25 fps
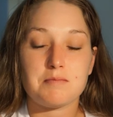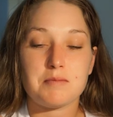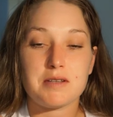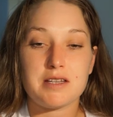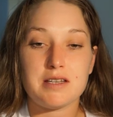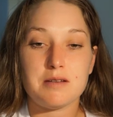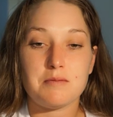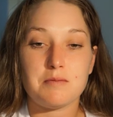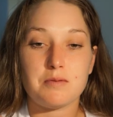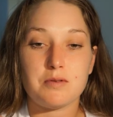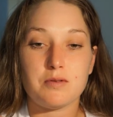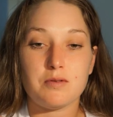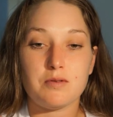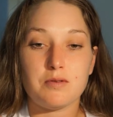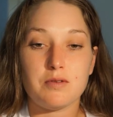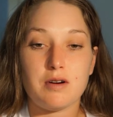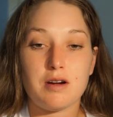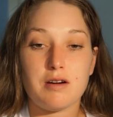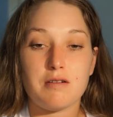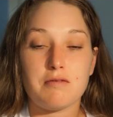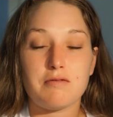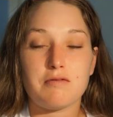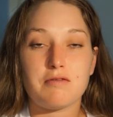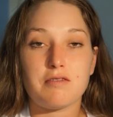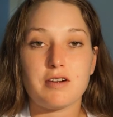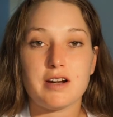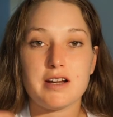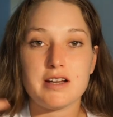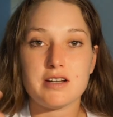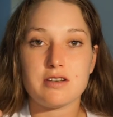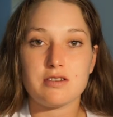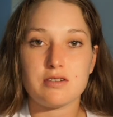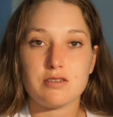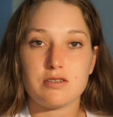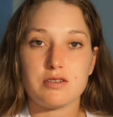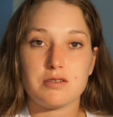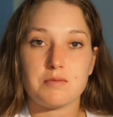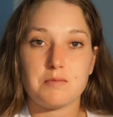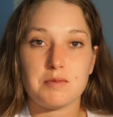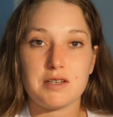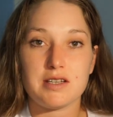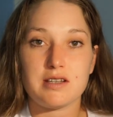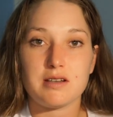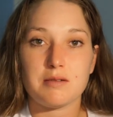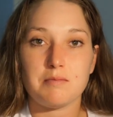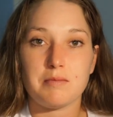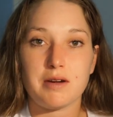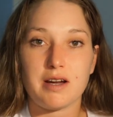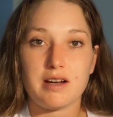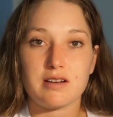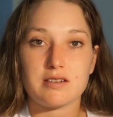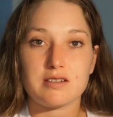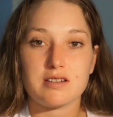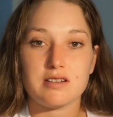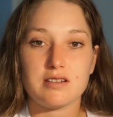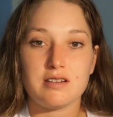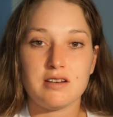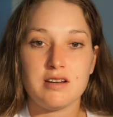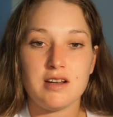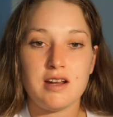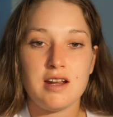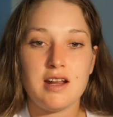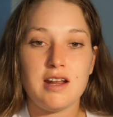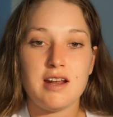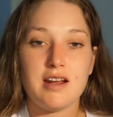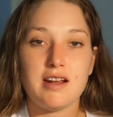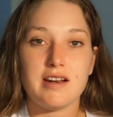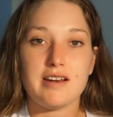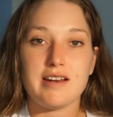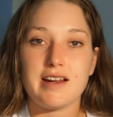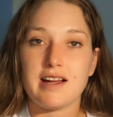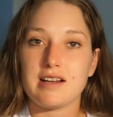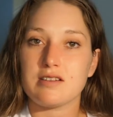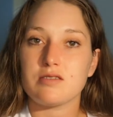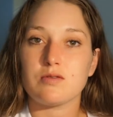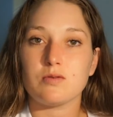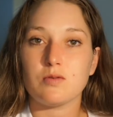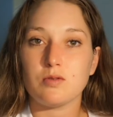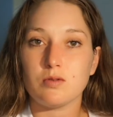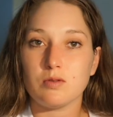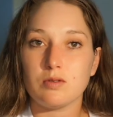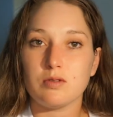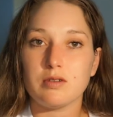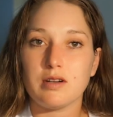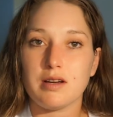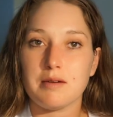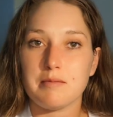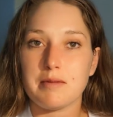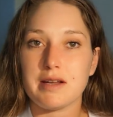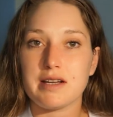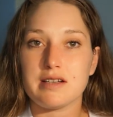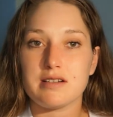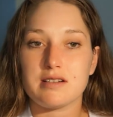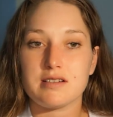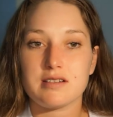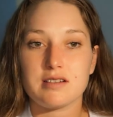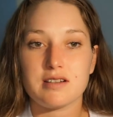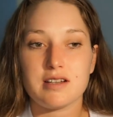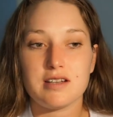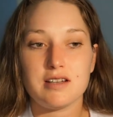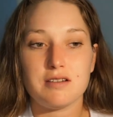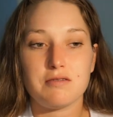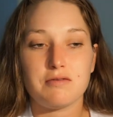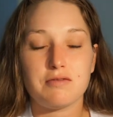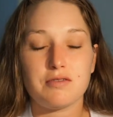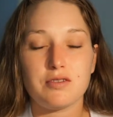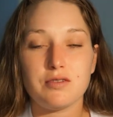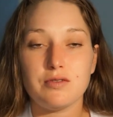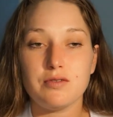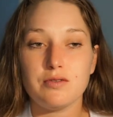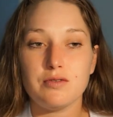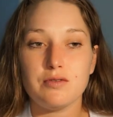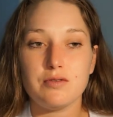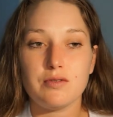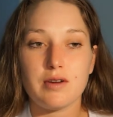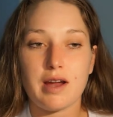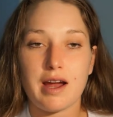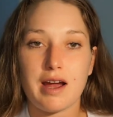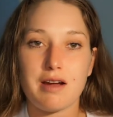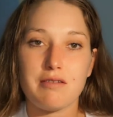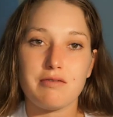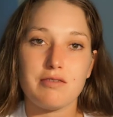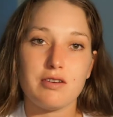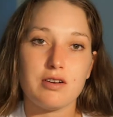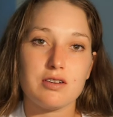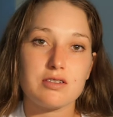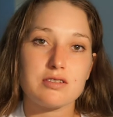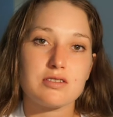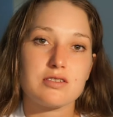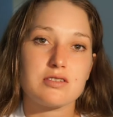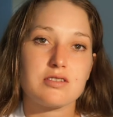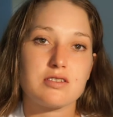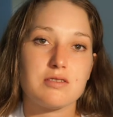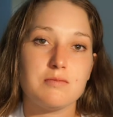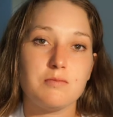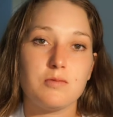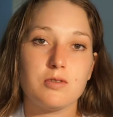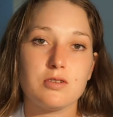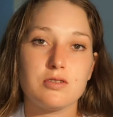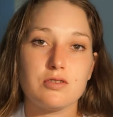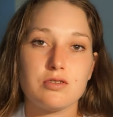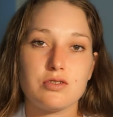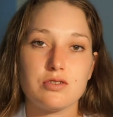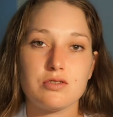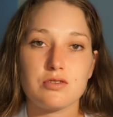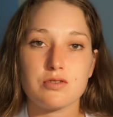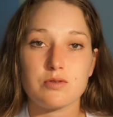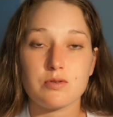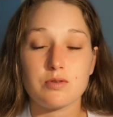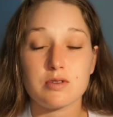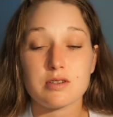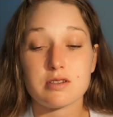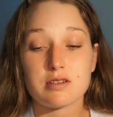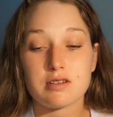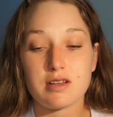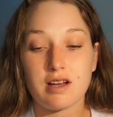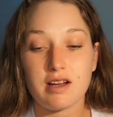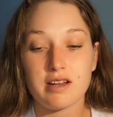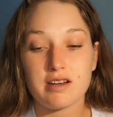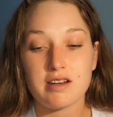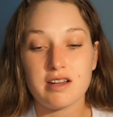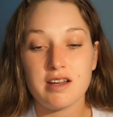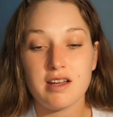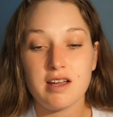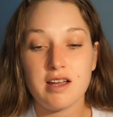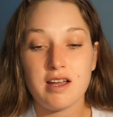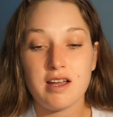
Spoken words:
people afraid to speak about it. And that's all I meant. If you have lost someone to suicide,